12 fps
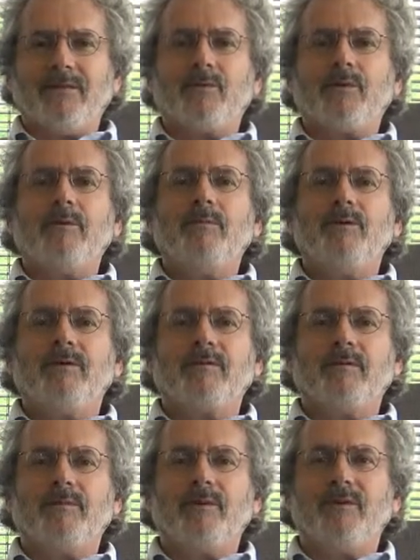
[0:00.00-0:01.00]
the reboot of
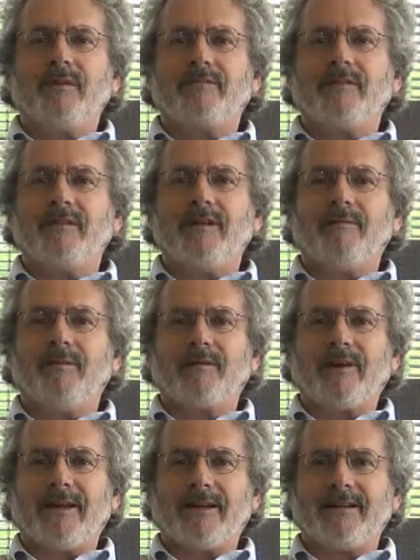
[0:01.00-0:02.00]
computing for the
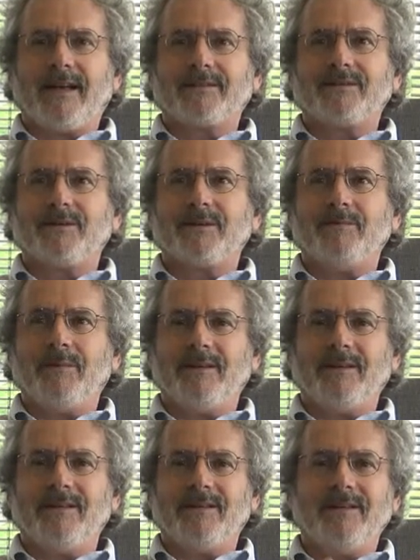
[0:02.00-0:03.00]
Democratic National
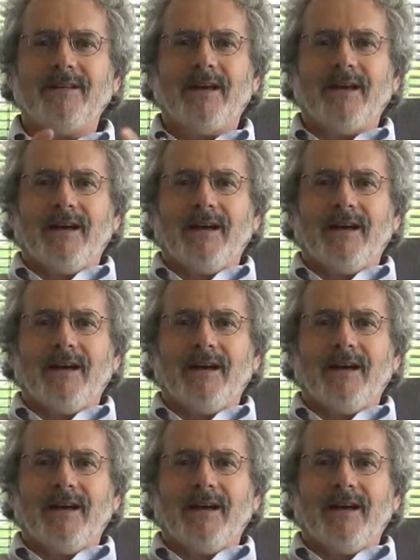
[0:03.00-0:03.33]
Committee.